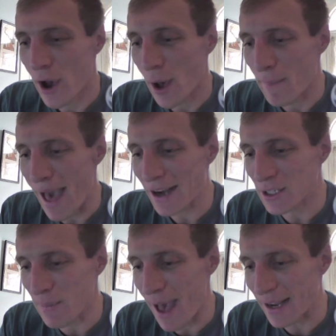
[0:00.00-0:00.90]

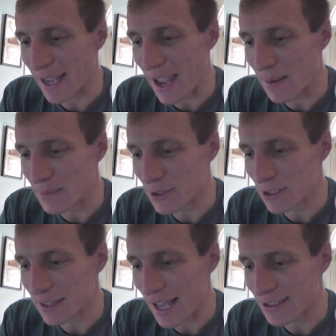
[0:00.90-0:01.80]
back-to-back games.
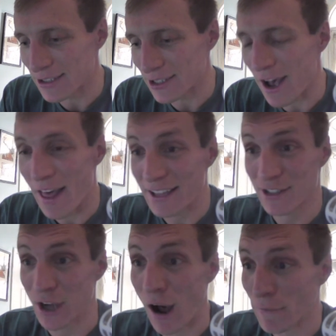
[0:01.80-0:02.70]
That's
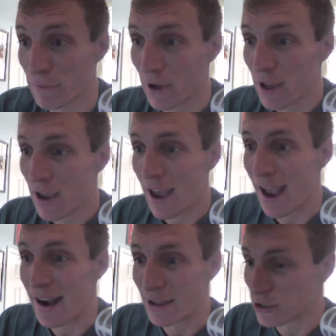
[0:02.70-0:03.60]
tough.
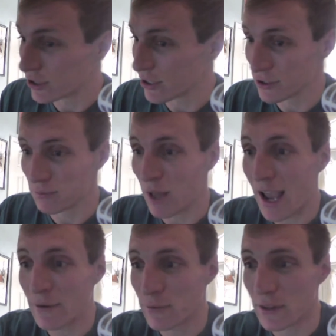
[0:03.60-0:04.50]
And it's just
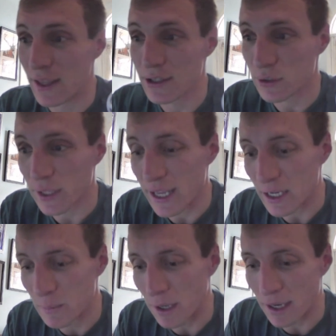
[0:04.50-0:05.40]
life in this
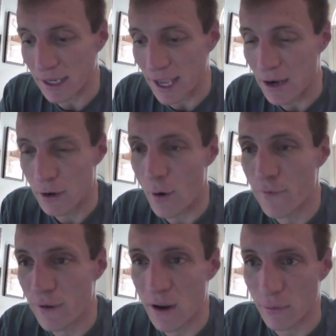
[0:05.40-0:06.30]
league. But again, no
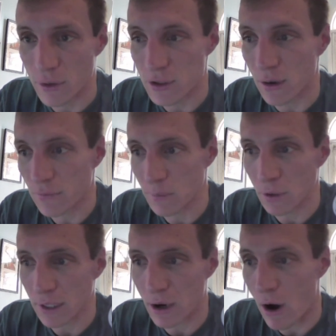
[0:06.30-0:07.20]
favors done from the
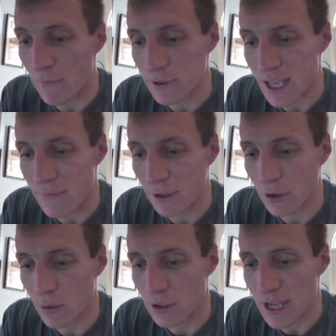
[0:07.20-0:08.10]
league office, having to
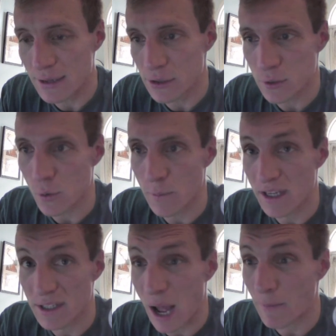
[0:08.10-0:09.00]
go to Texas, who will be
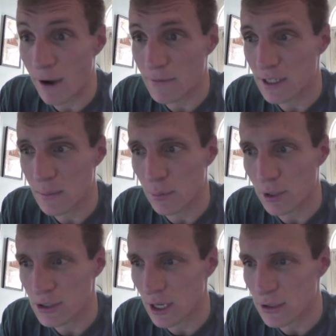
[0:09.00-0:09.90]
a top five team
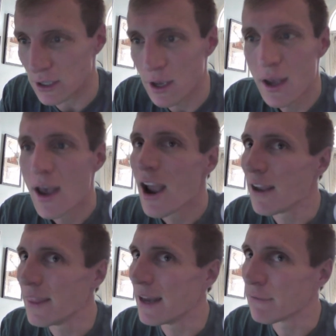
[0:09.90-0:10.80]
preseason,
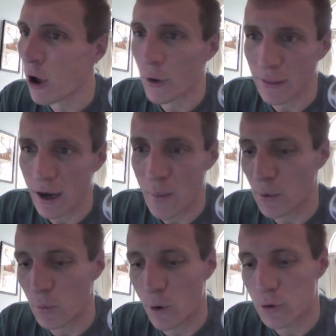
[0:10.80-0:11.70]
and then following that up
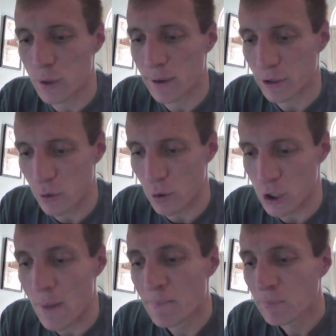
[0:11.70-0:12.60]
with a road trip at
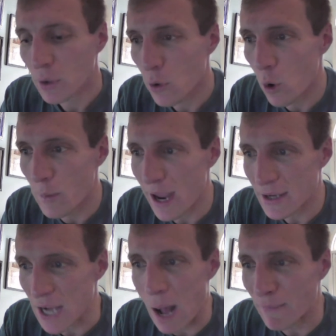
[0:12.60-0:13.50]
Georgia, who will be a
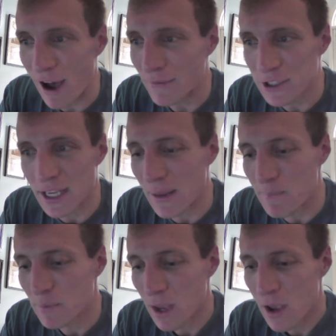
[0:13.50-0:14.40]
top five
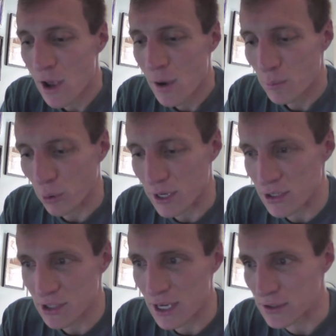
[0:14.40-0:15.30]
team
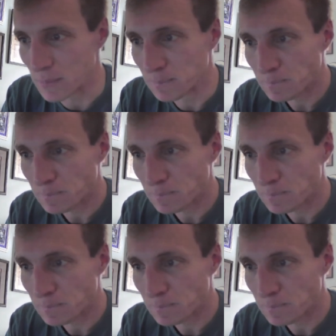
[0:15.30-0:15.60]
preseason.